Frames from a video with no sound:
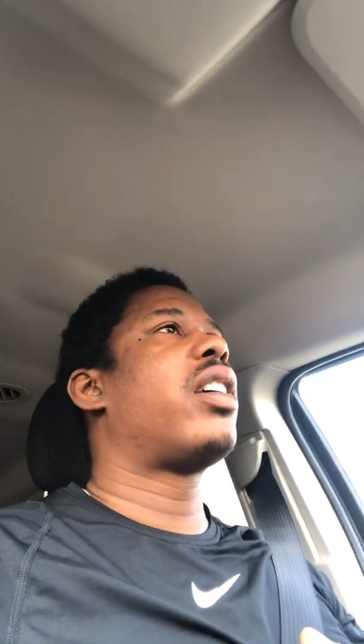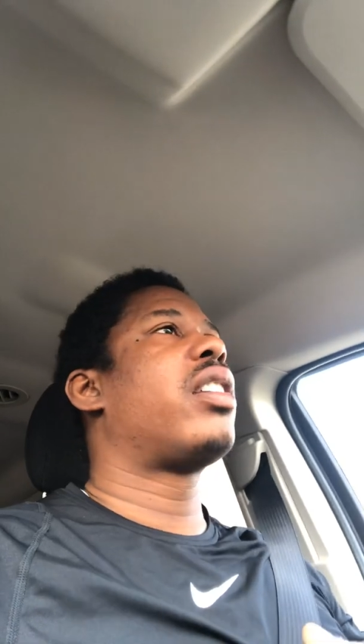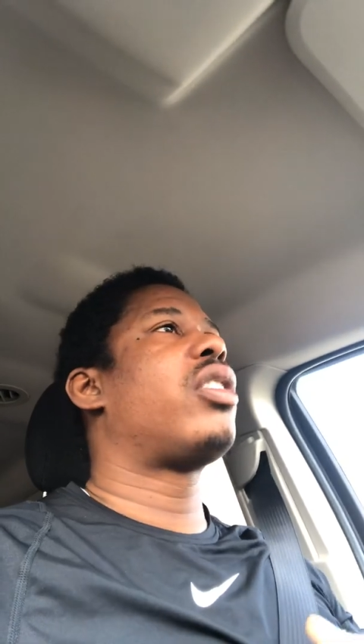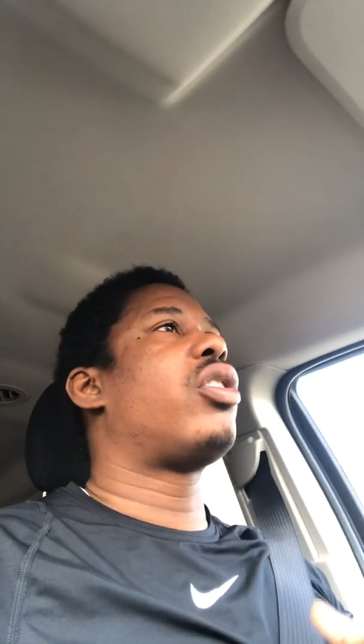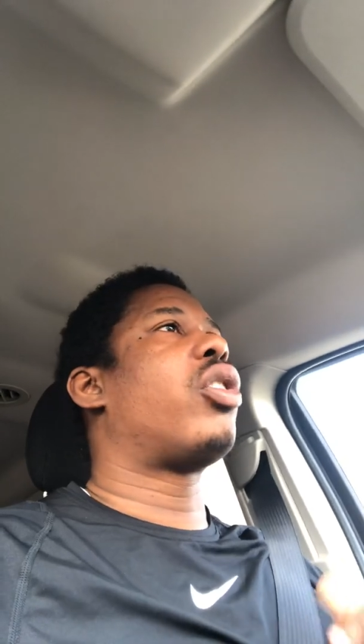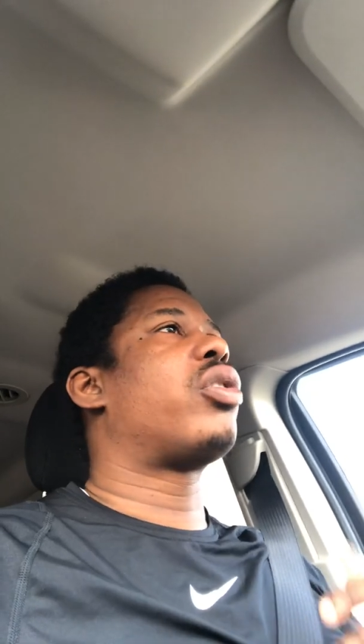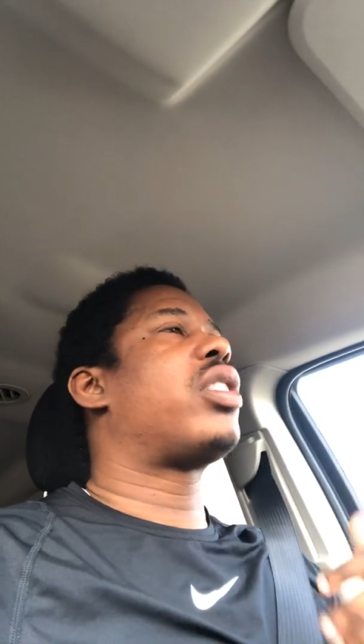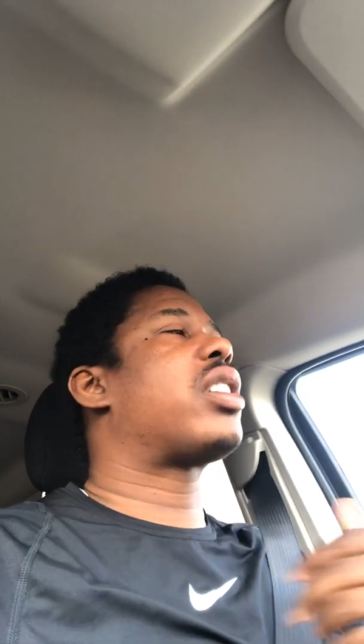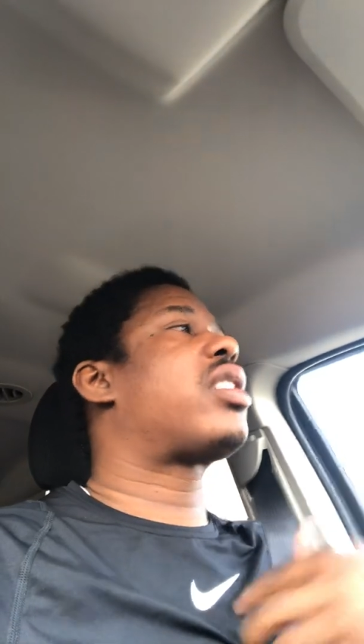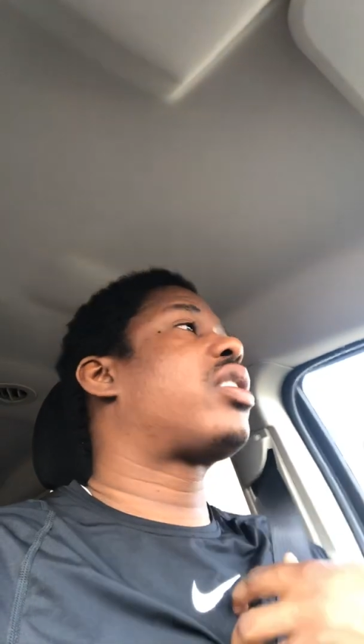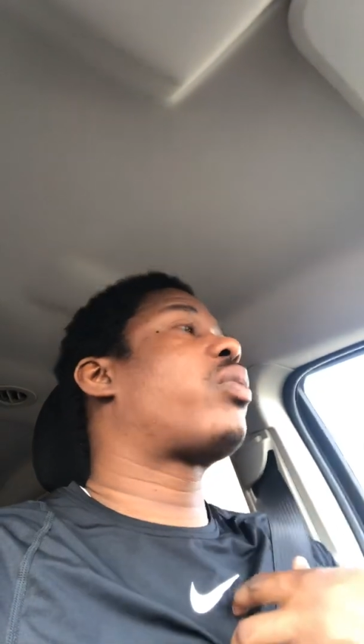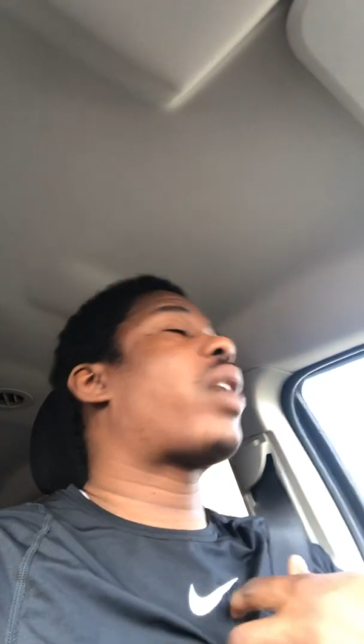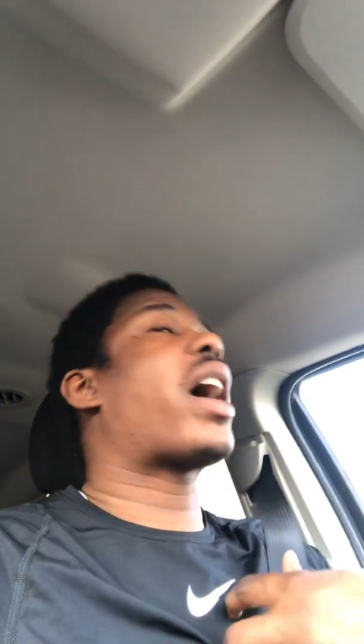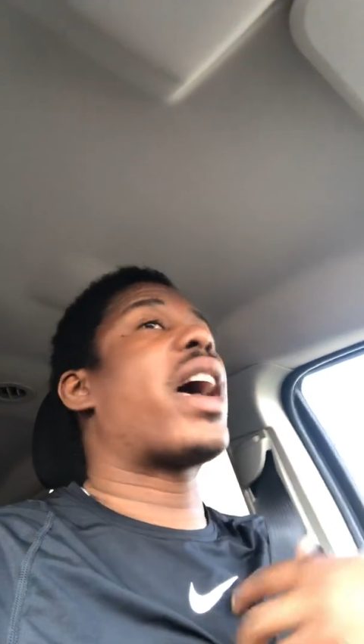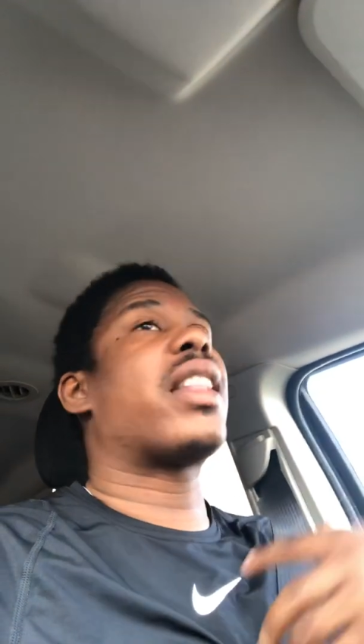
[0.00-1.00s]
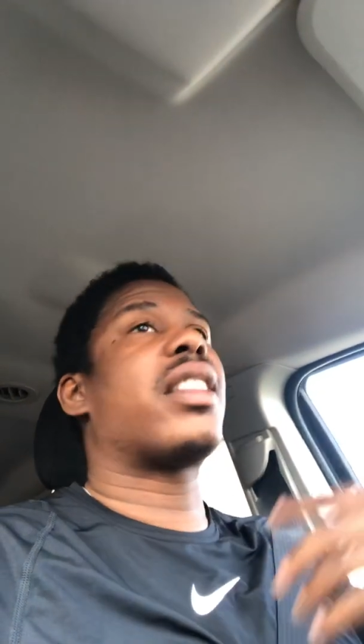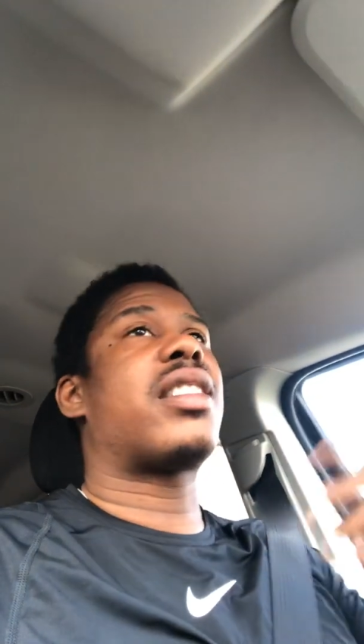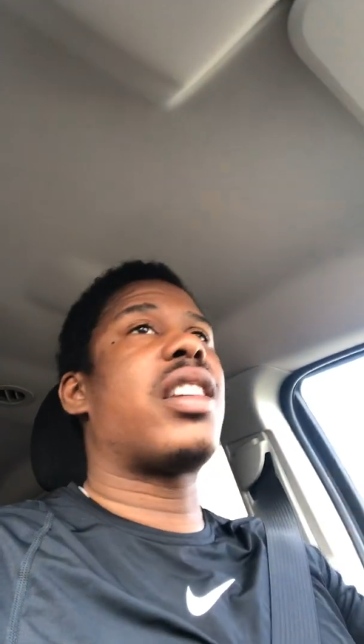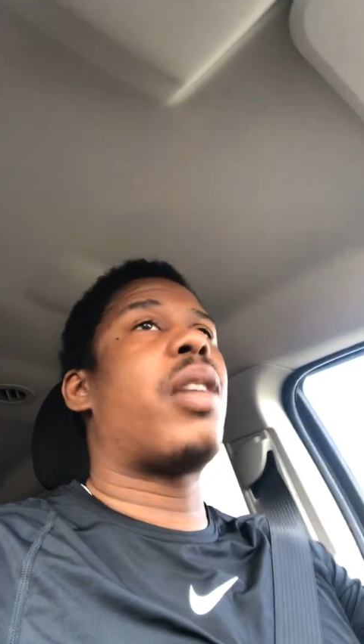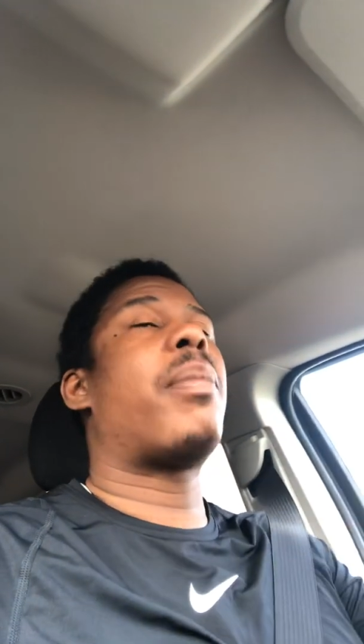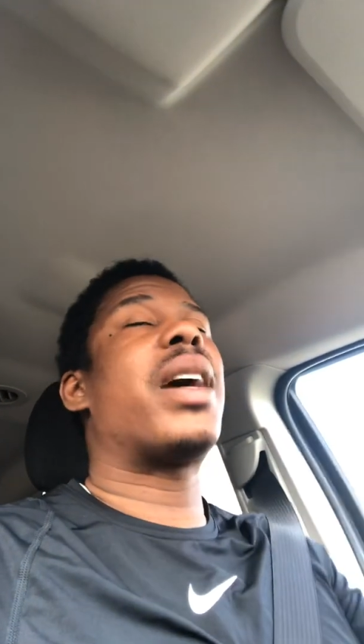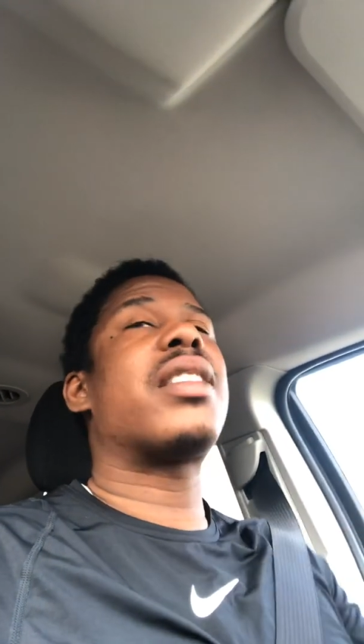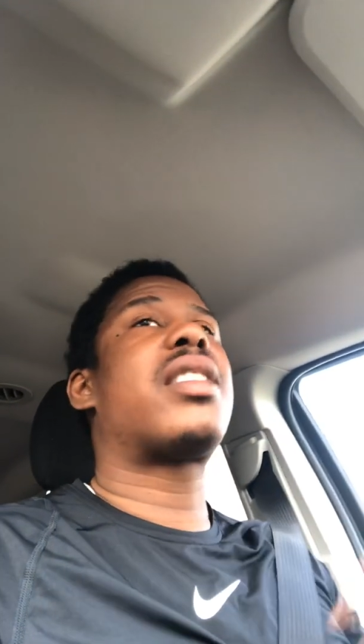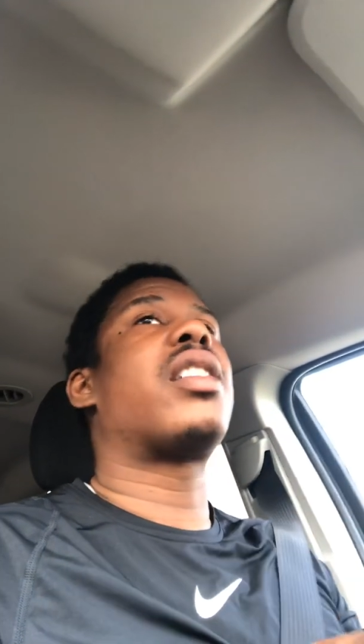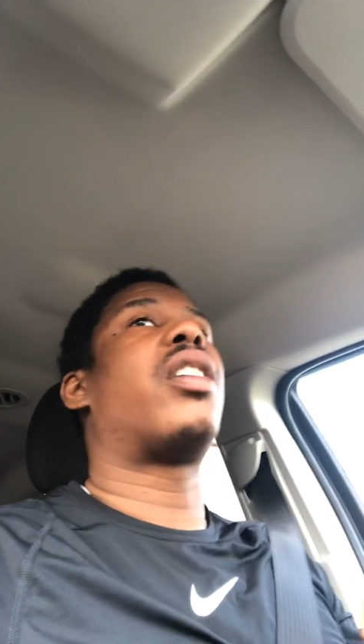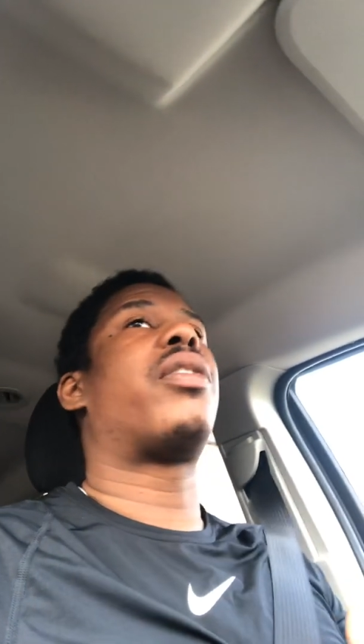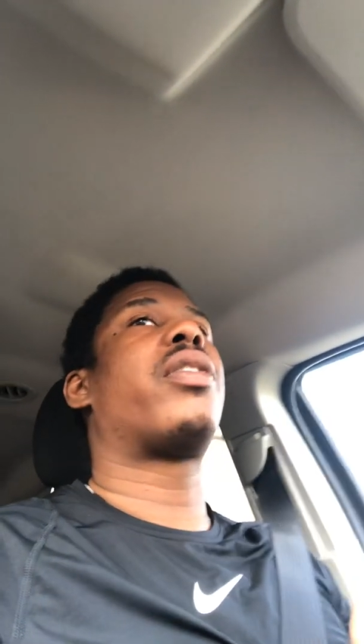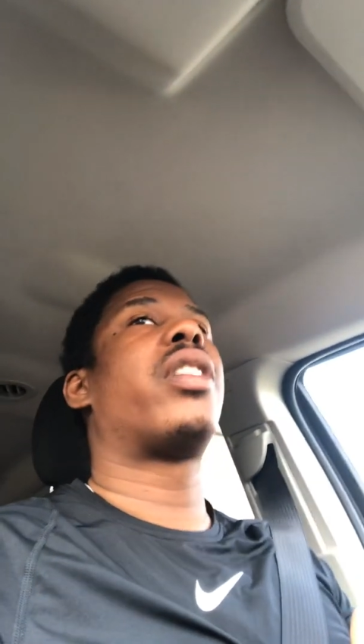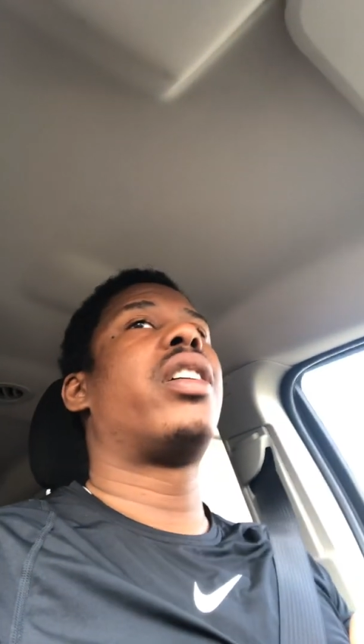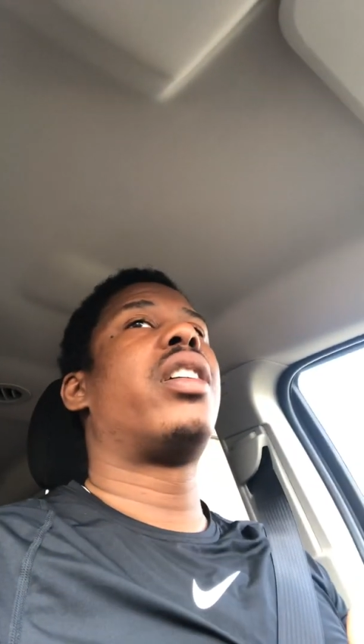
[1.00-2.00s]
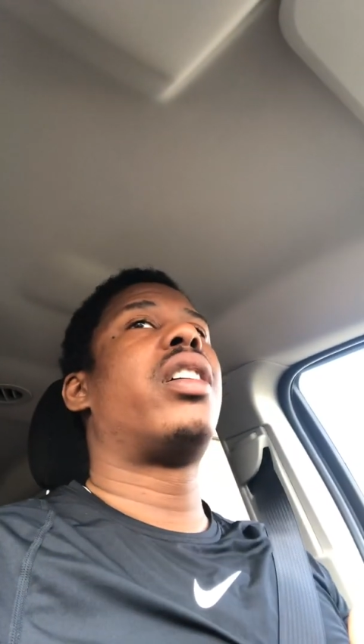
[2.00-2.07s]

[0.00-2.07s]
This is what I had to tell myself.